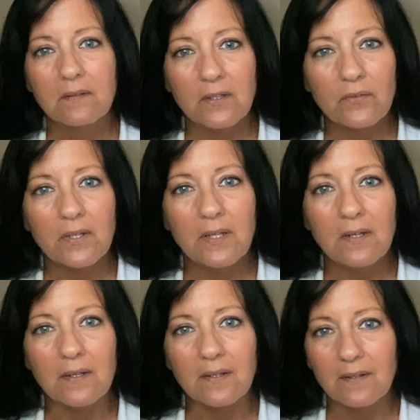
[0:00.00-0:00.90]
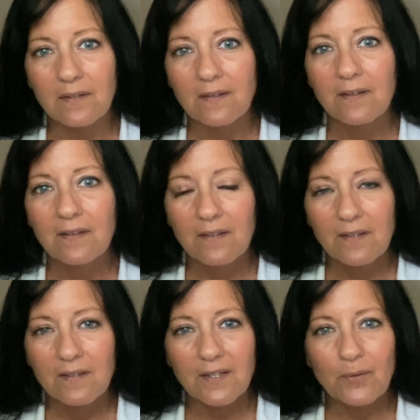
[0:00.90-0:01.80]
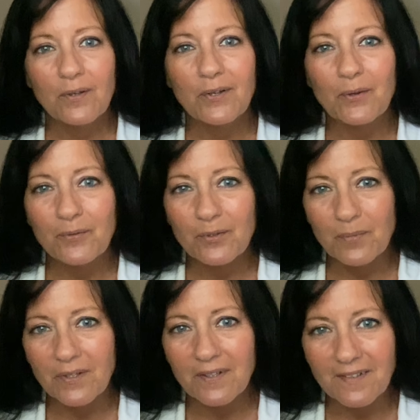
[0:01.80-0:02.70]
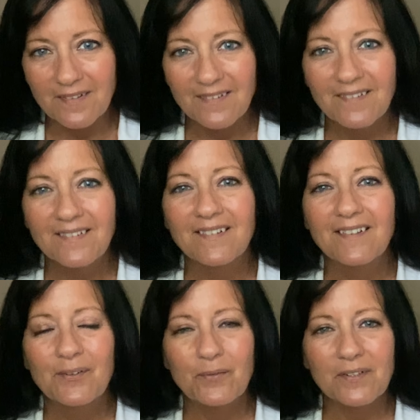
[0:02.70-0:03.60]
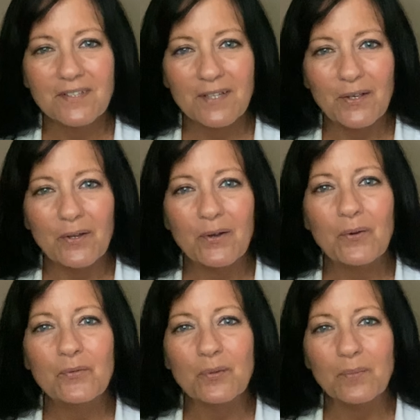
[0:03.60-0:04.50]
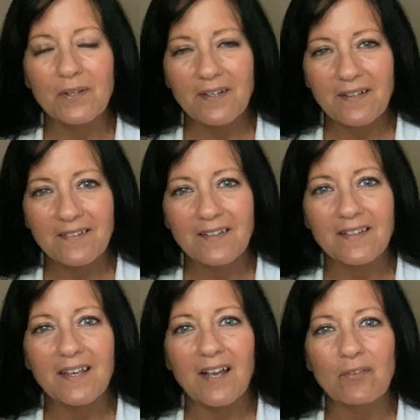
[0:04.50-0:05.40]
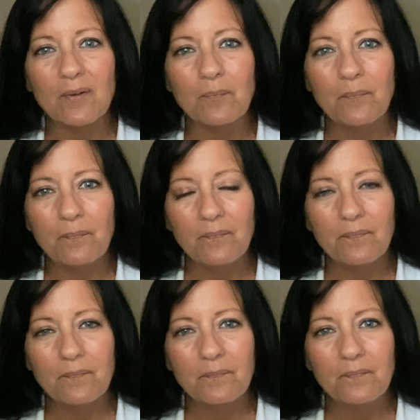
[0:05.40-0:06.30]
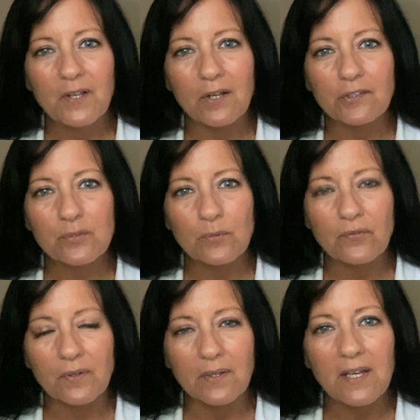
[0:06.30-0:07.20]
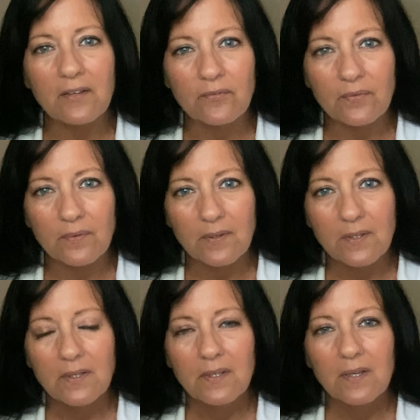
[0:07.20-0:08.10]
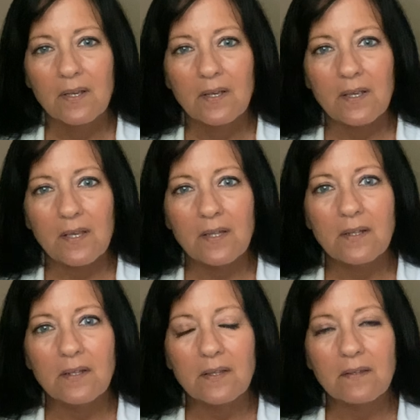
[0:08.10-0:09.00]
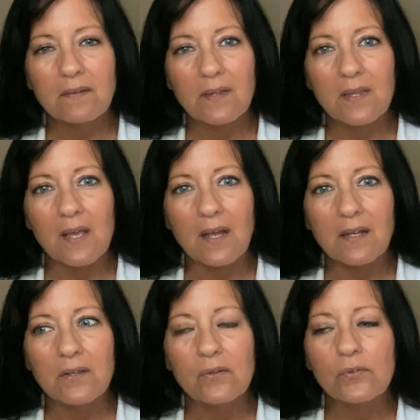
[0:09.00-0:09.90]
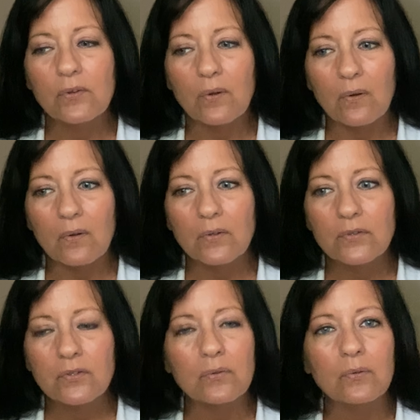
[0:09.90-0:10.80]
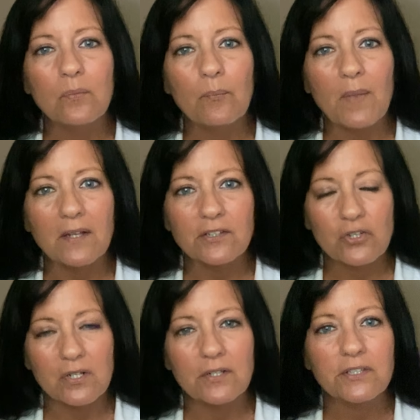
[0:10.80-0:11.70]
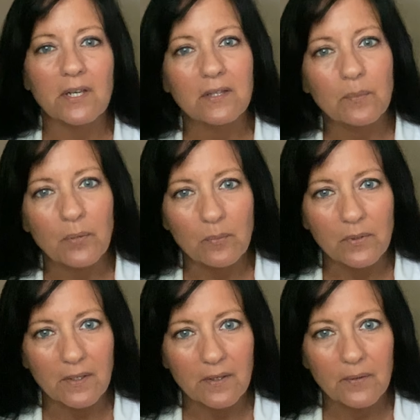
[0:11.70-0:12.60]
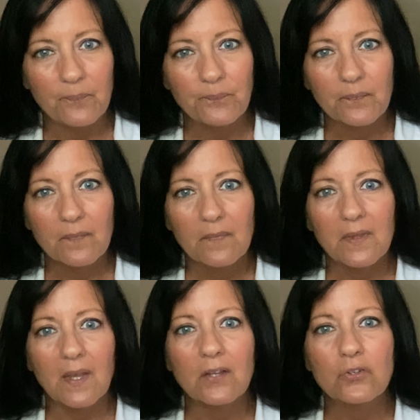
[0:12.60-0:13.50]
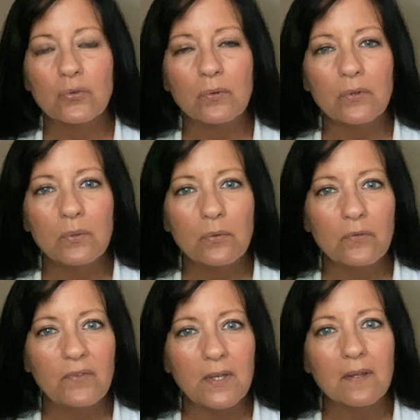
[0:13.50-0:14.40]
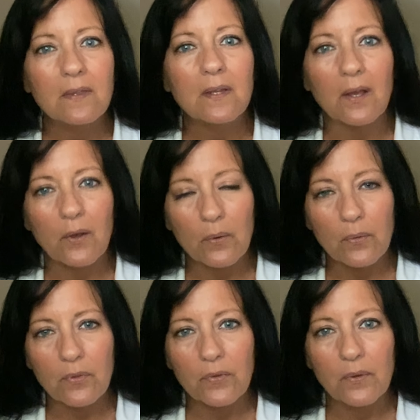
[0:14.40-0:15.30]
Never needed it. They wanted to own your blood. Once they own your blood, then they have a customer for life. And that is all to mass genocide the public. They control you via the health.